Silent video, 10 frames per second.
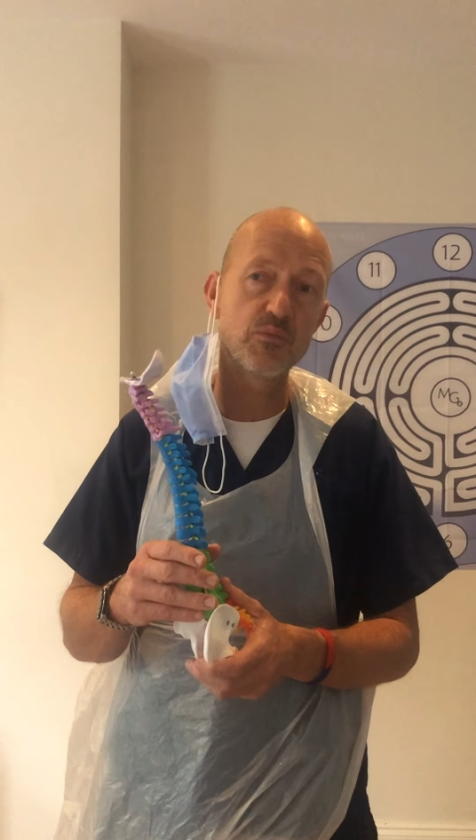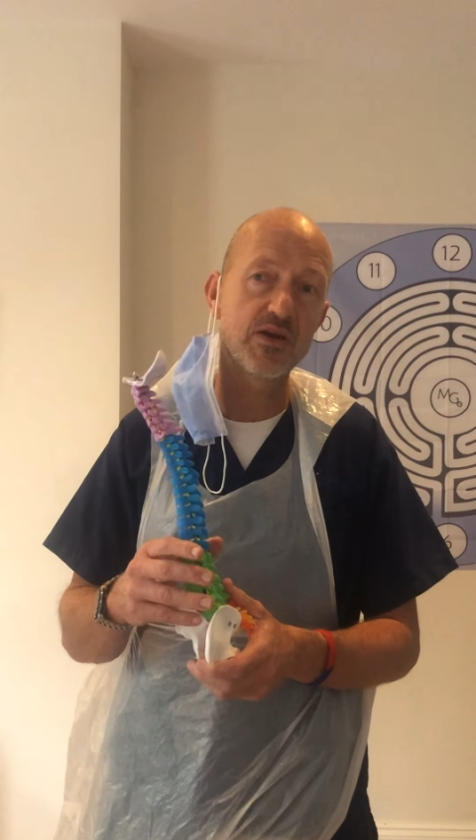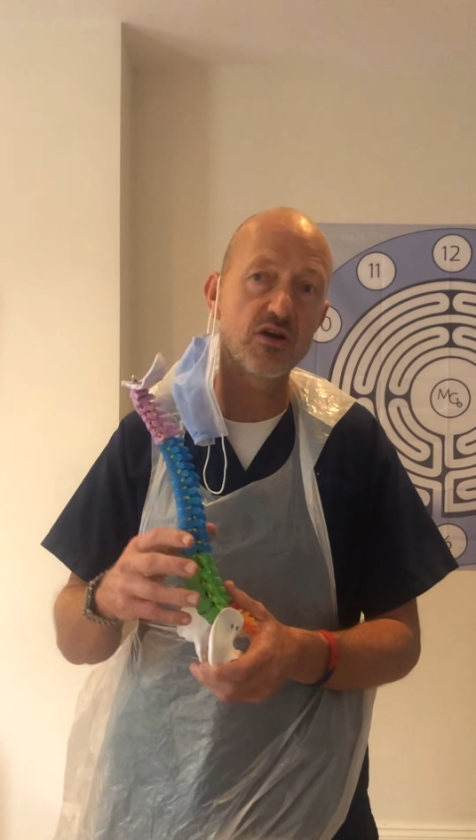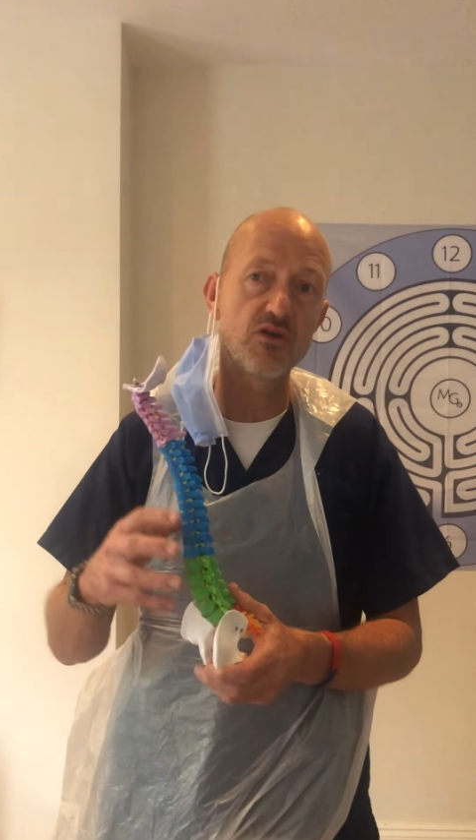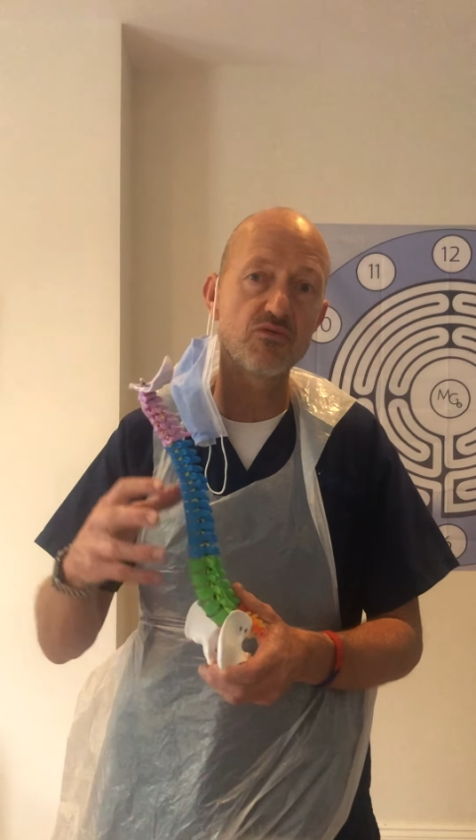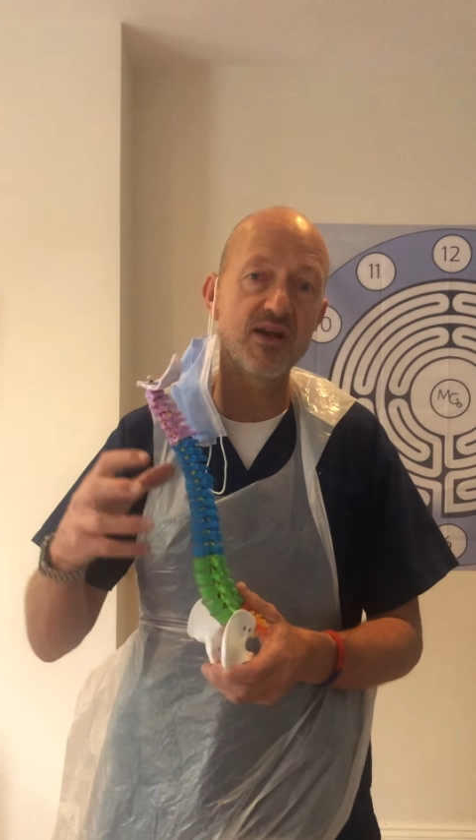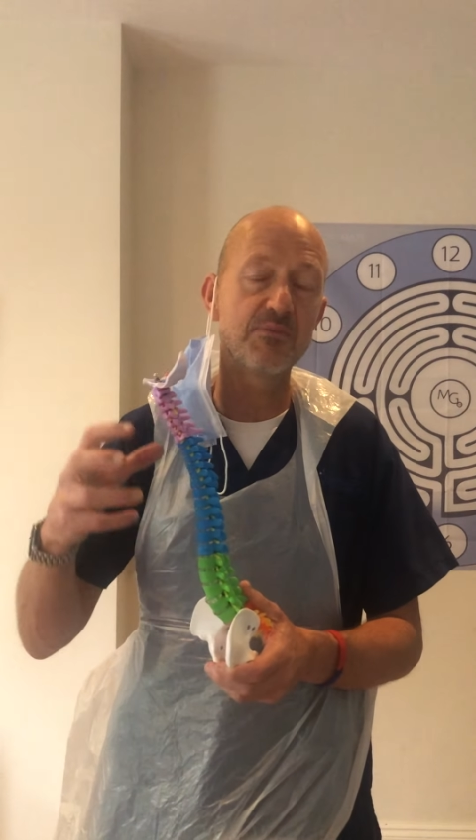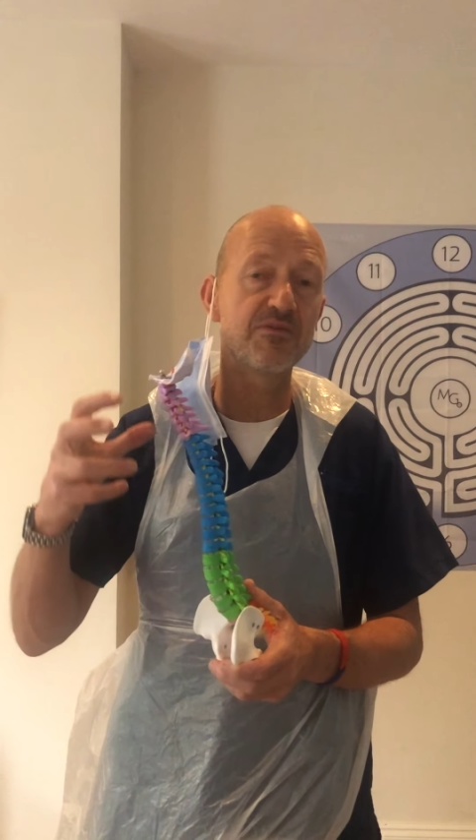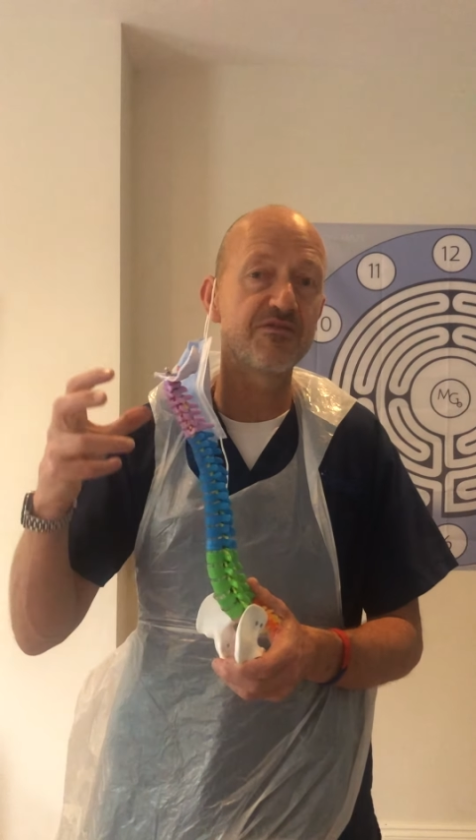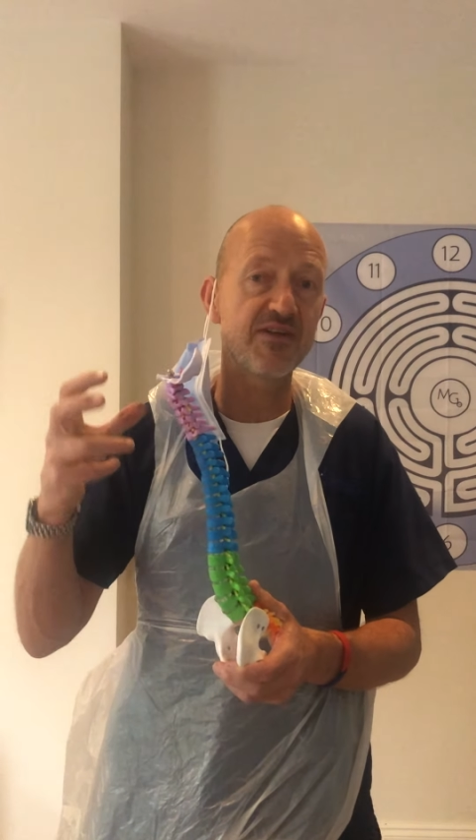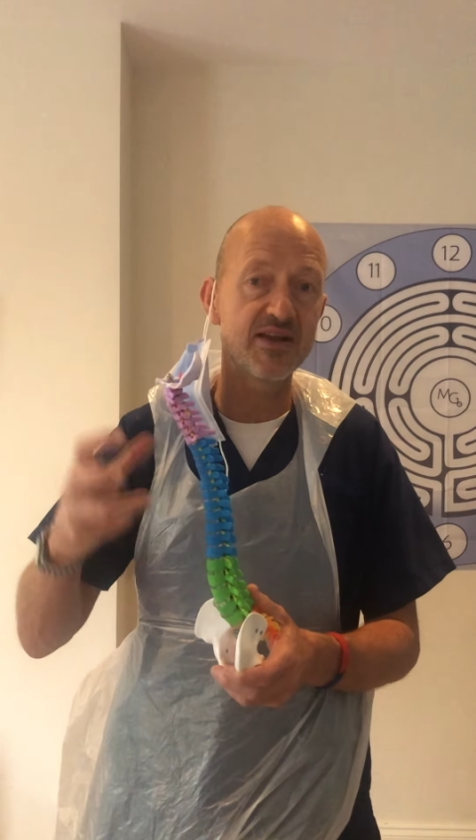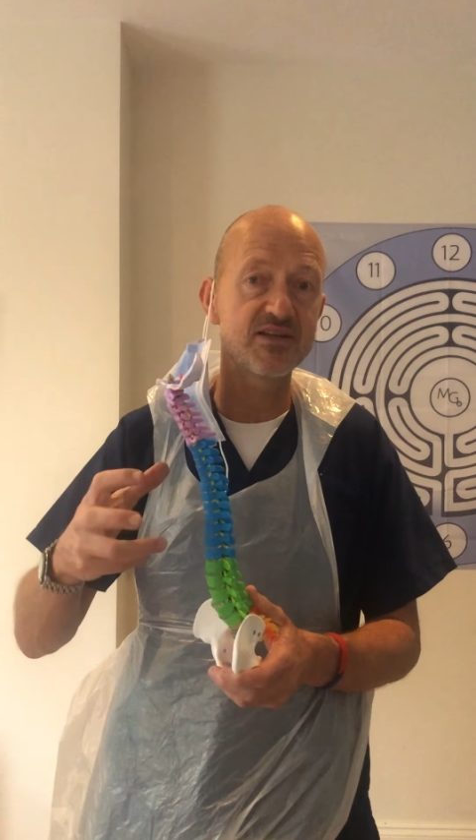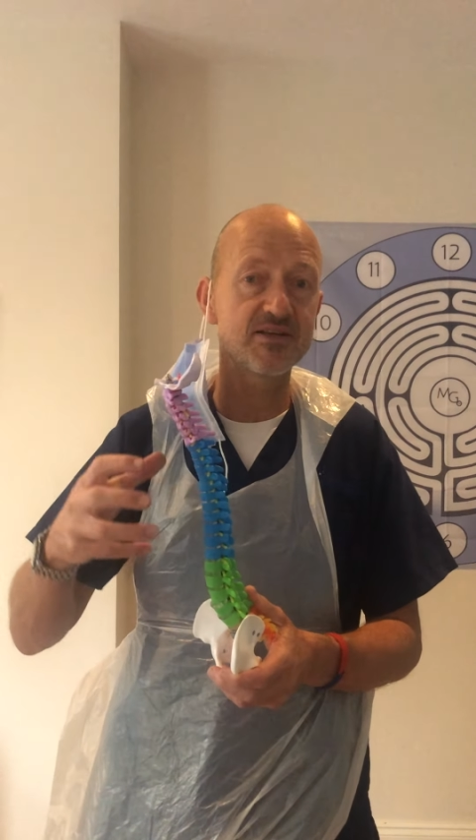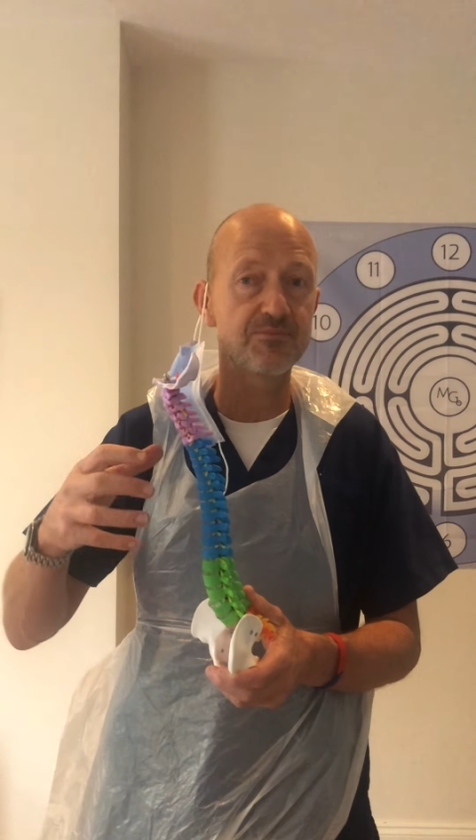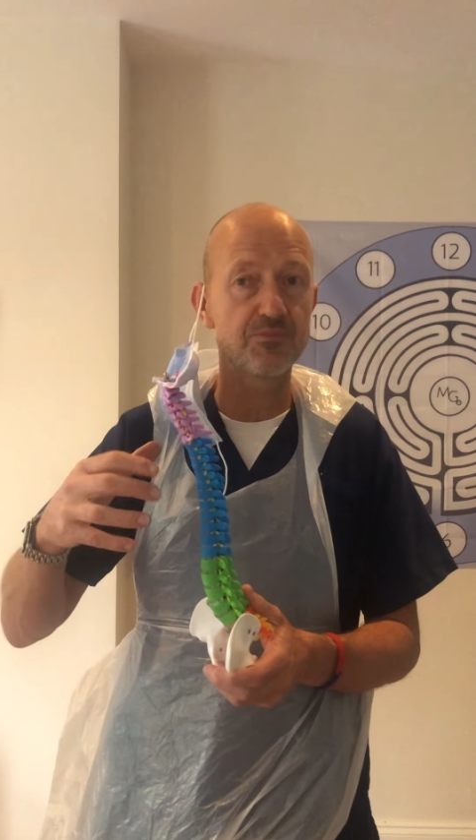we can't really
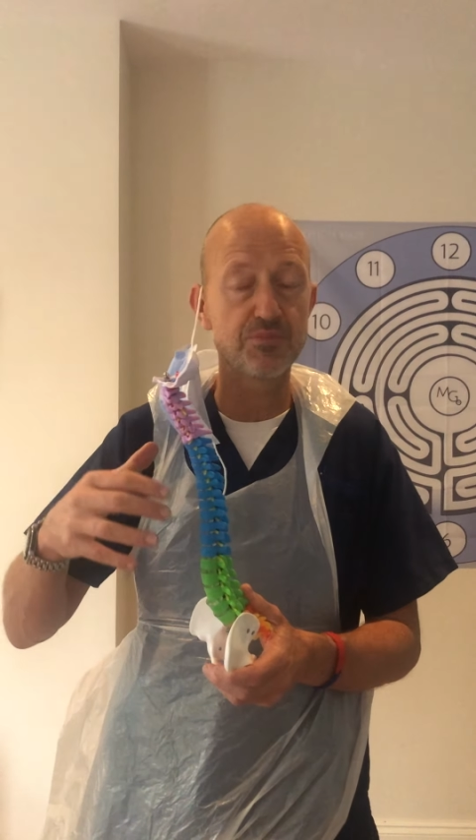prevent